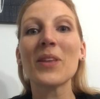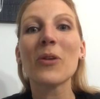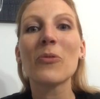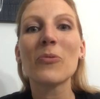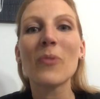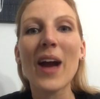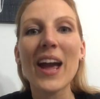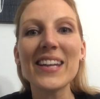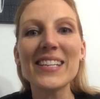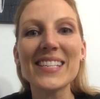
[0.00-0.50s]

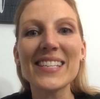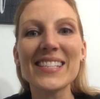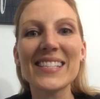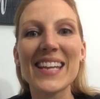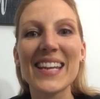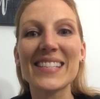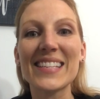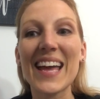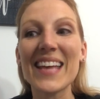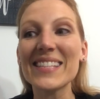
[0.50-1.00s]

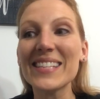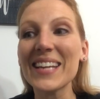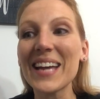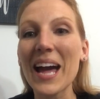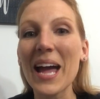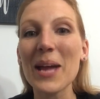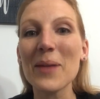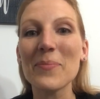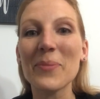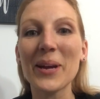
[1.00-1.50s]
righteousness,
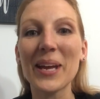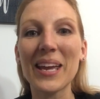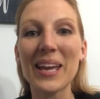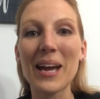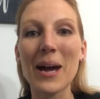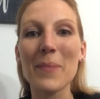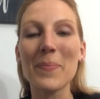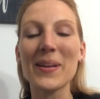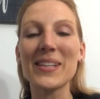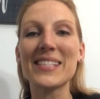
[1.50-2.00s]
Hezekiah
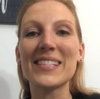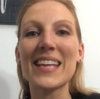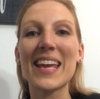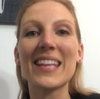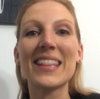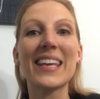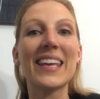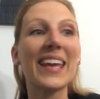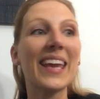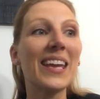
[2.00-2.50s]
bringing up and
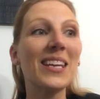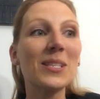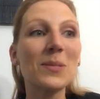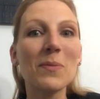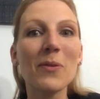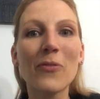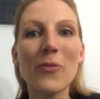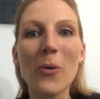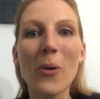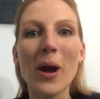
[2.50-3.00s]
saying the kings
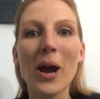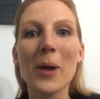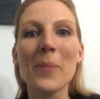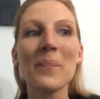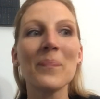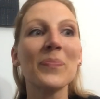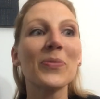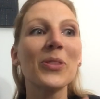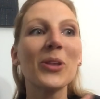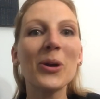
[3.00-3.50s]
before,
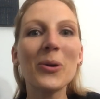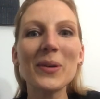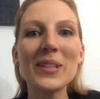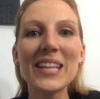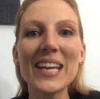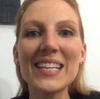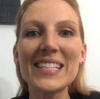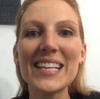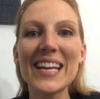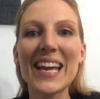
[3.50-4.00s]
look what
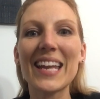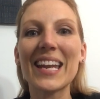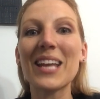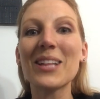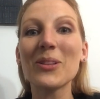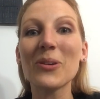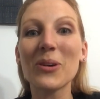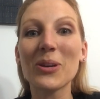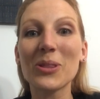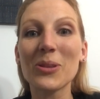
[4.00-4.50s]
they did
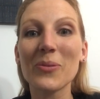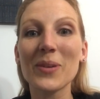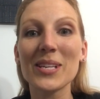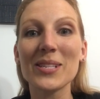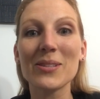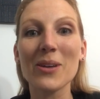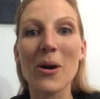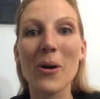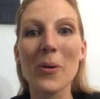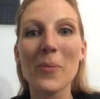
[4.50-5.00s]
and look at the
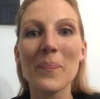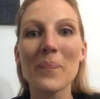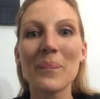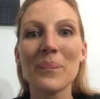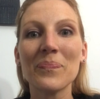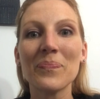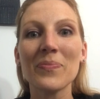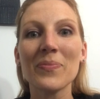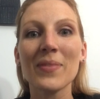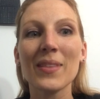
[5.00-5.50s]
result.
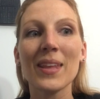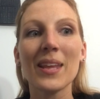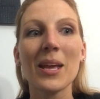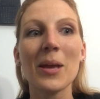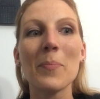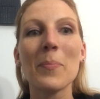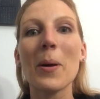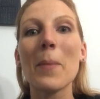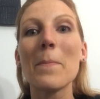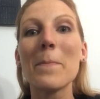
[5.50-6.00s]

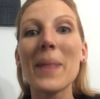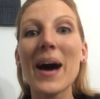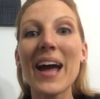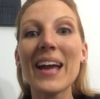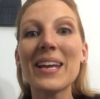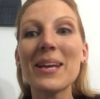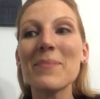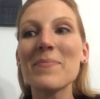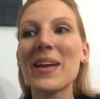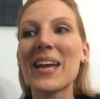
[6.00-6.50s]
But
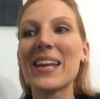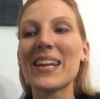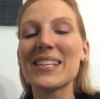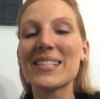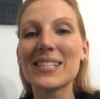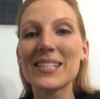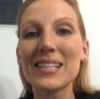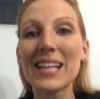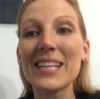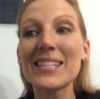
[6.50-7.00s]
my command
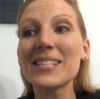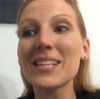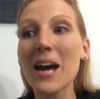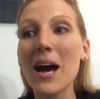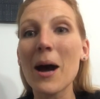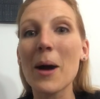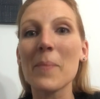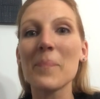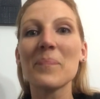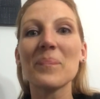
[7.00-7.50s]
is let's
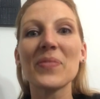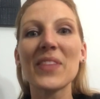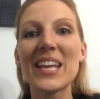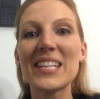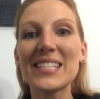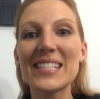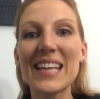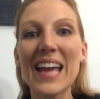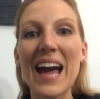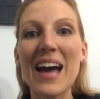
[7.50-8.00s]
come,
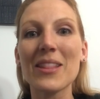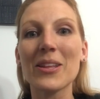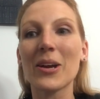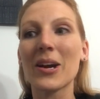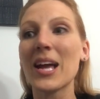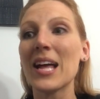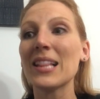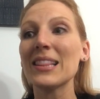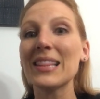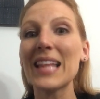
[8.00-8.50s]
let's
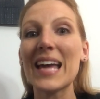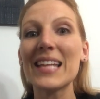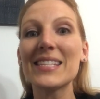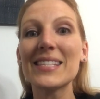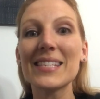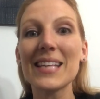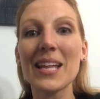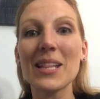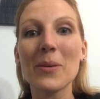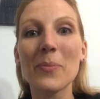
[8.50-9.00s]
gather,
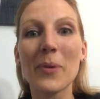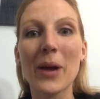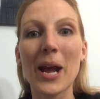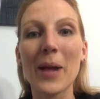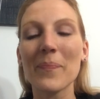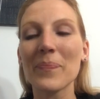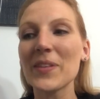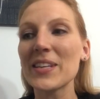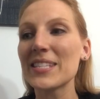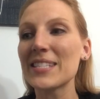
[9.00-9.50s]
let's
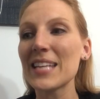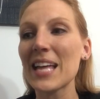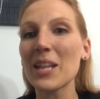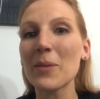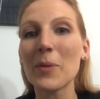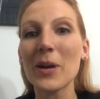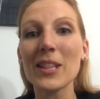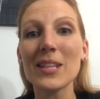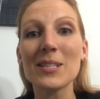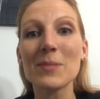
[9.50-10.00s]
celebrate. Let's
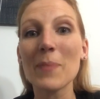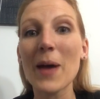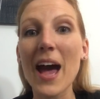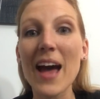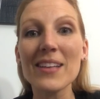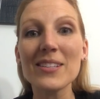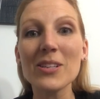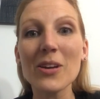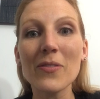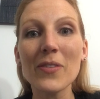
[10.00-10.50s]
celebrate this
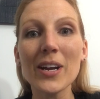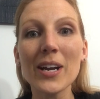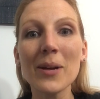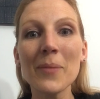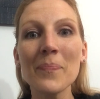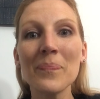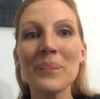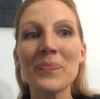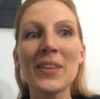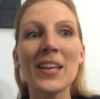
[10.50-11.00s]

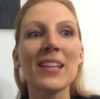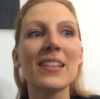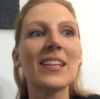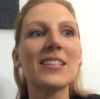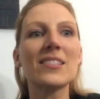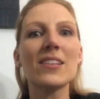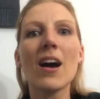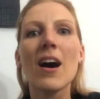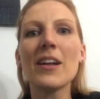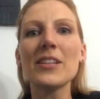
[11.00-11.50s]
Passover
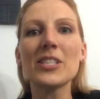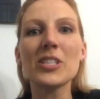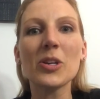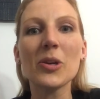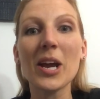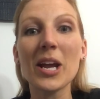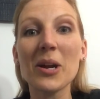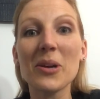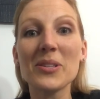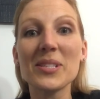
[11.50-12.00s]
Let's
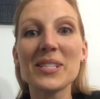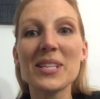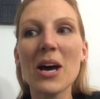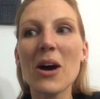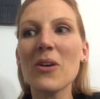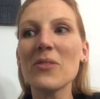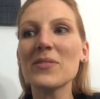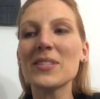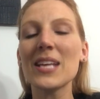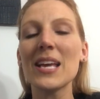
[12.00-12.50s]
consecrate
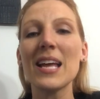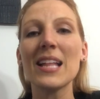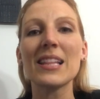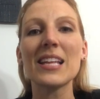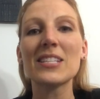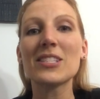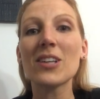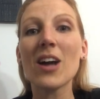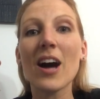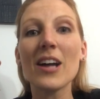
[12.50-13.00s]
ourselves.
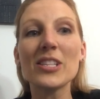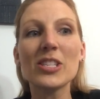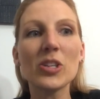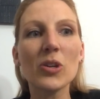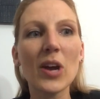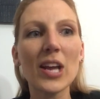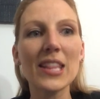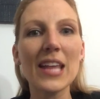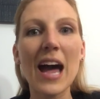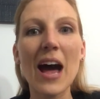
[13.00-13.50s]
Let's
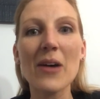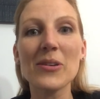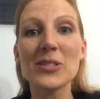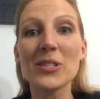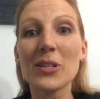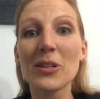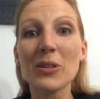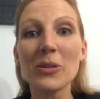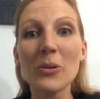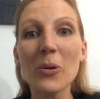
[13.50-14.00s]
consecrate the
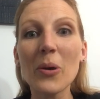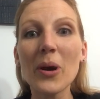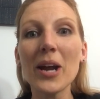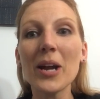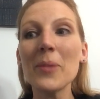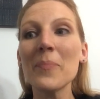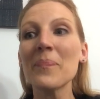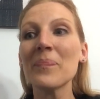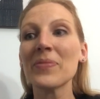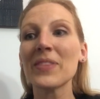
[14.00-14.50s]
house of the
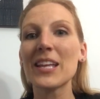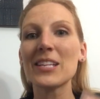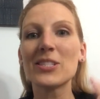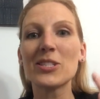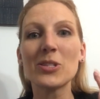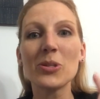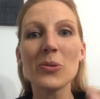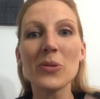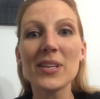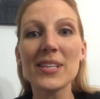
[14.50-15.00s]
Lord.
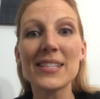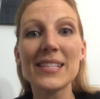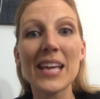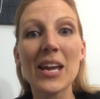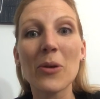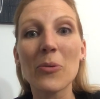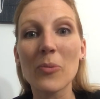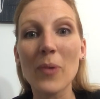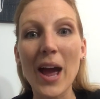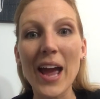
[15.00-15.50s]
Let's do this
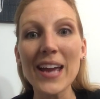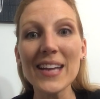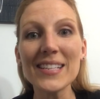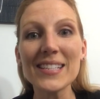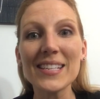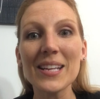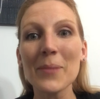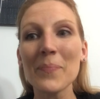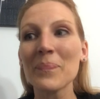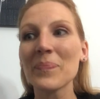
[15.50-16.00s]
thing
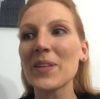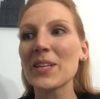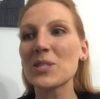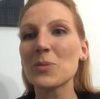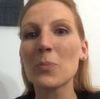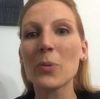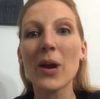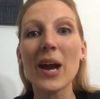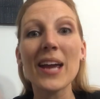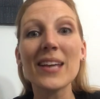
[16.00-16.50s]
right.
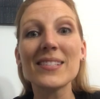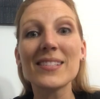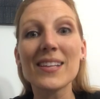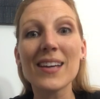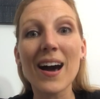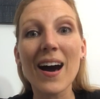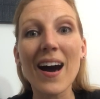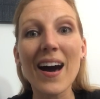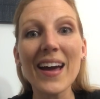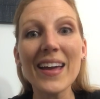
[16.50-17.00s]
Let's praise
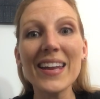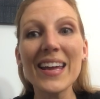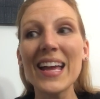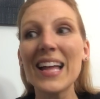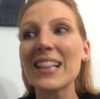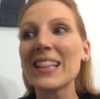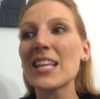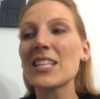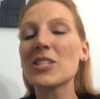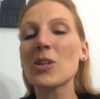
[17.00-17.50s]
God.
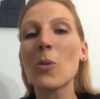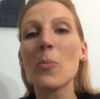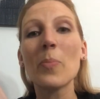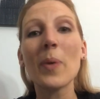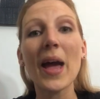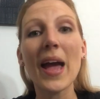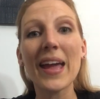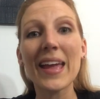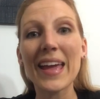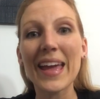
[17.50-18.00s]
Let's
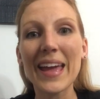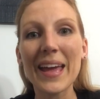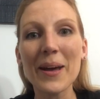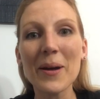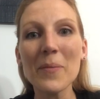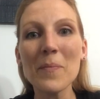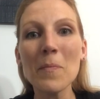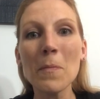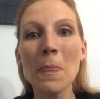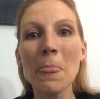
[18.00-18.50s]
obey
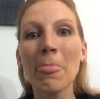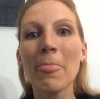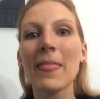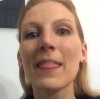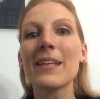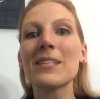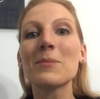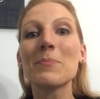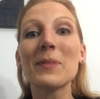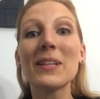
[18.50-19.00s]
Him.
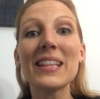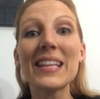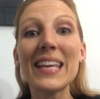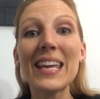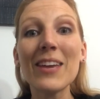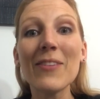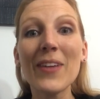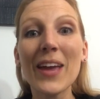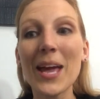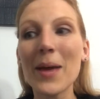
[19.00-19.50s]
Let's
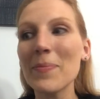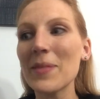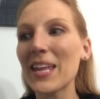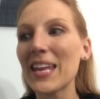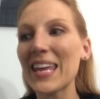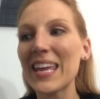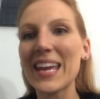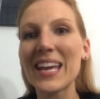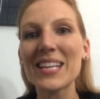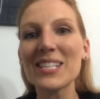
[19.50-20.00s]
believe Him
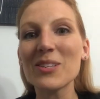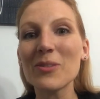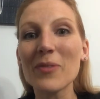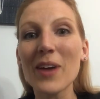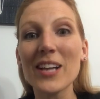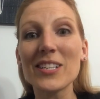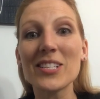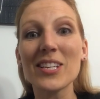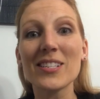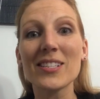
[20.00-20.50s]
that He is a
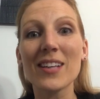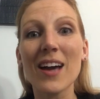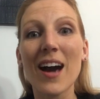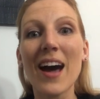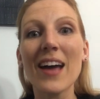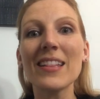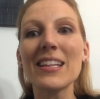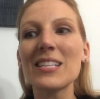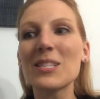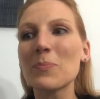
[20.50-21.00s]
righteous
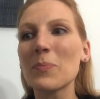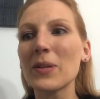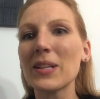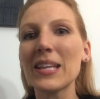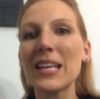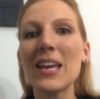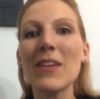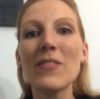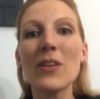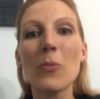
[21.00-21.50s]
God. Let's
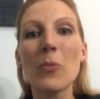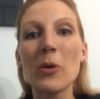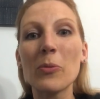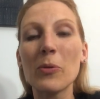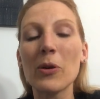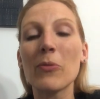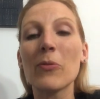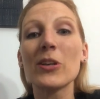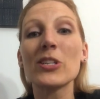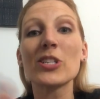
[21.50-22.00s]
believe that when
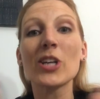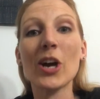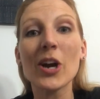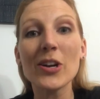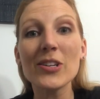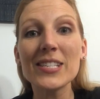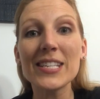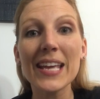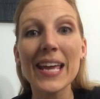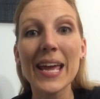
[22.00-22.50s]
we
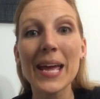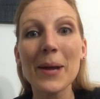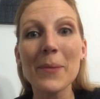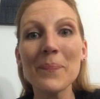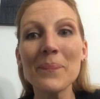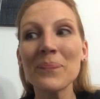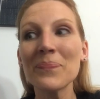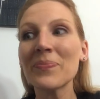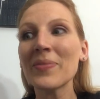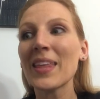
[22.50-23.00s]
return to
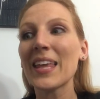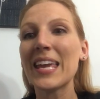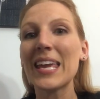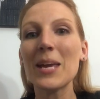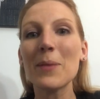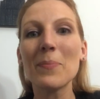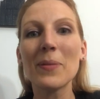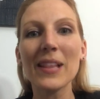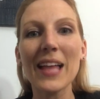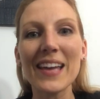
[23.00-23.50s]
Him,
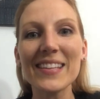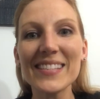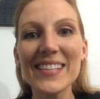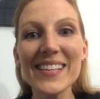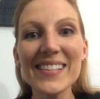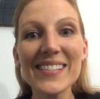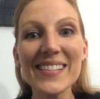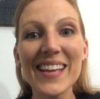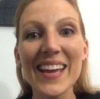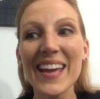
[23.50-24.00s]
He
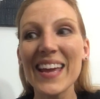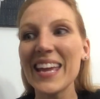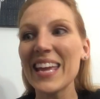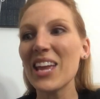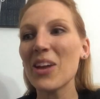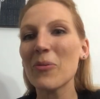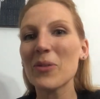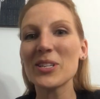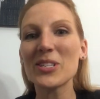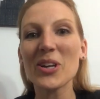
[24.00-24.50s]
blesses.
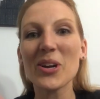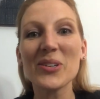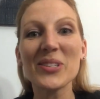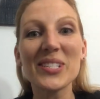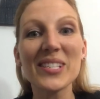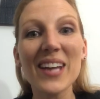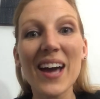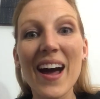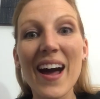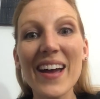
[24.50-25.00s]
He
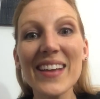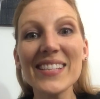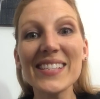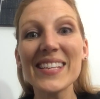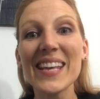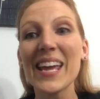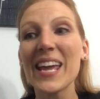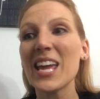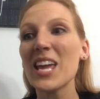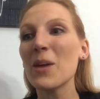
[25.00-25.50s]
returns to
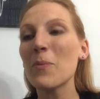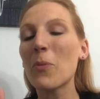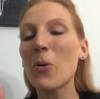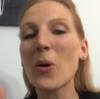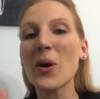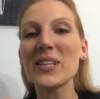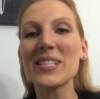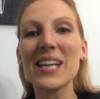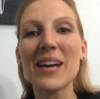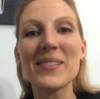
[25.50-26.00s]
us. He
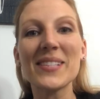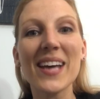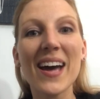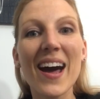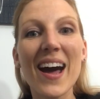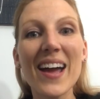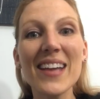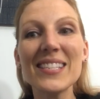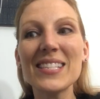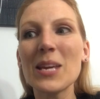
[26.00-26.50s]
pours out to
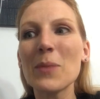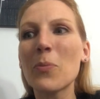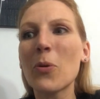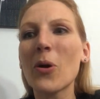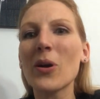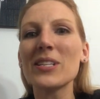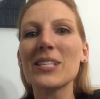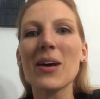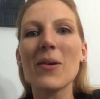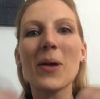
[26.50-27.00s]
us. He
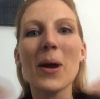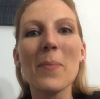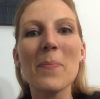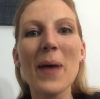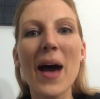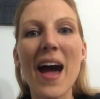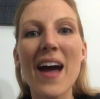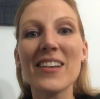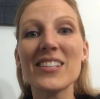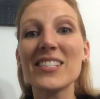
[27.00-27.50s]
pours out
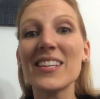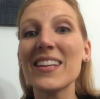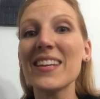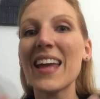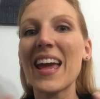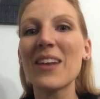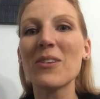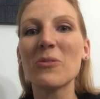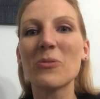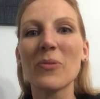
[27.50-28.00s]
compassion
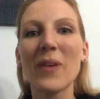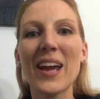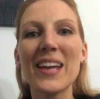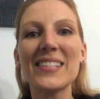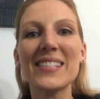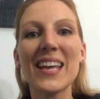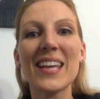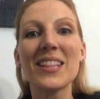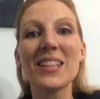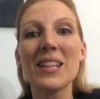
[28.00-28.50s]
and
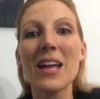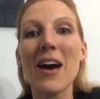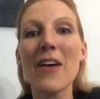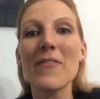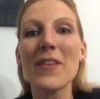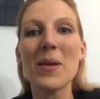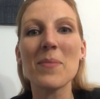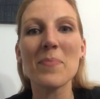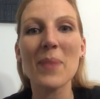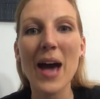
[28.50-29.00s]
grace and
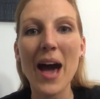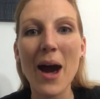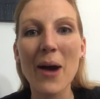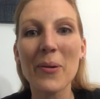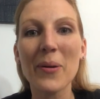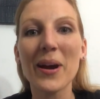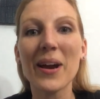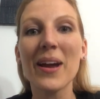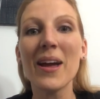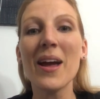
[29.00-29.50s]
love and
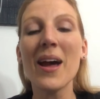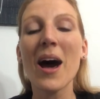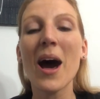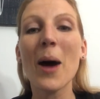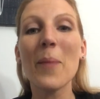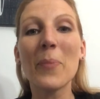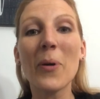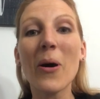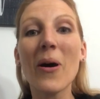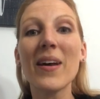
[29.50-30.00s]
power
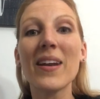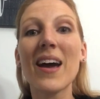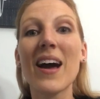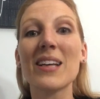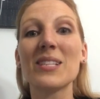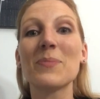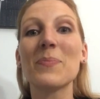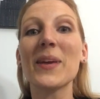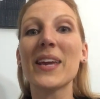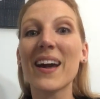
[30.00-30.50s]
upon
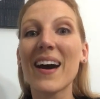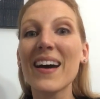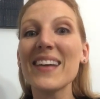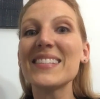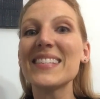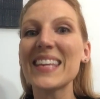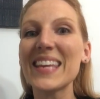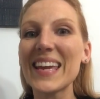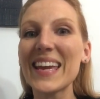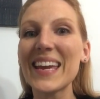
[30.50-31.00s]
us
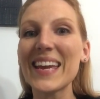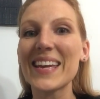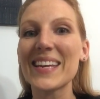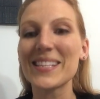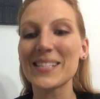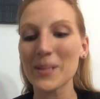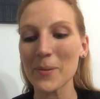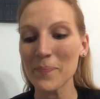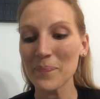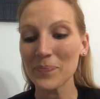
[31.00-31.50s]
because He
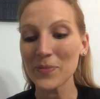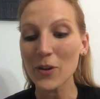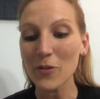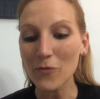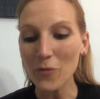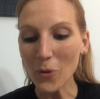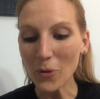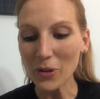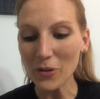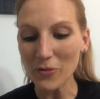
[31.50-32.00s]
is
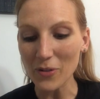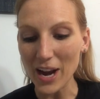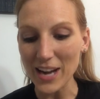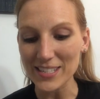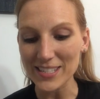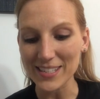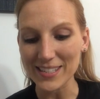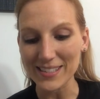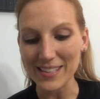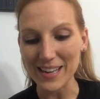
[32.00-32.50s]
full of
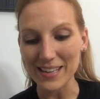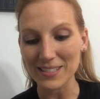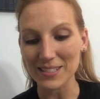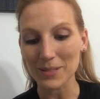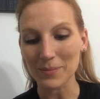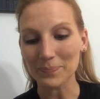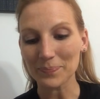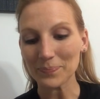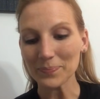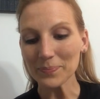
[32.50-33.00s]

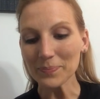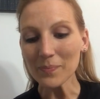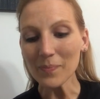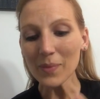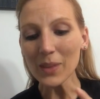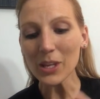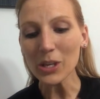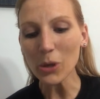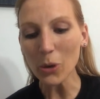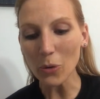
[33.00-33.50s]
righteousness.
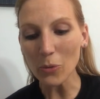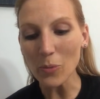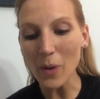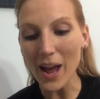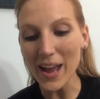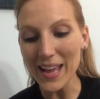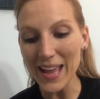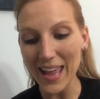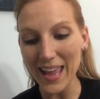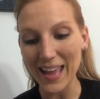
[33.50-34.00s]
Your
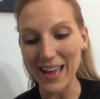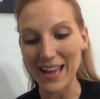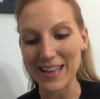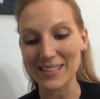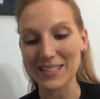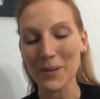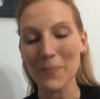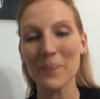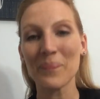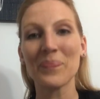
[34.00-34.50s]
right
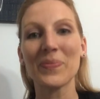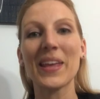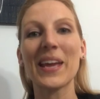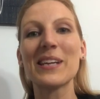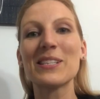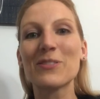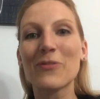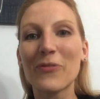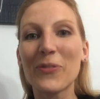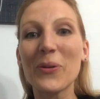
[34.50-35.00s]
hand
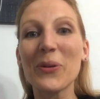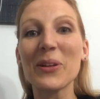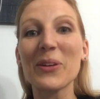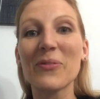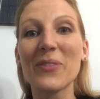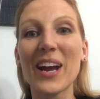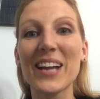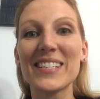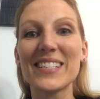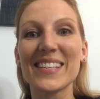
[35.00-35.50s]
is full
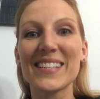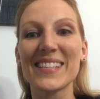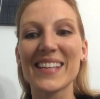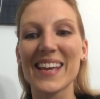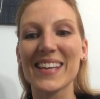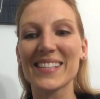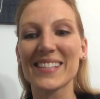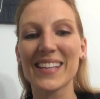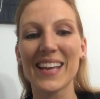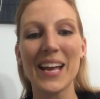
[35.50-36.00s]
of
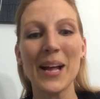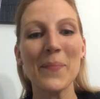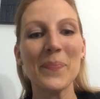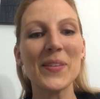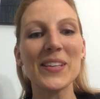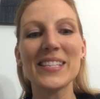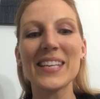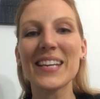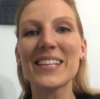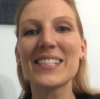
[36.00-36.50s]
righteousness. This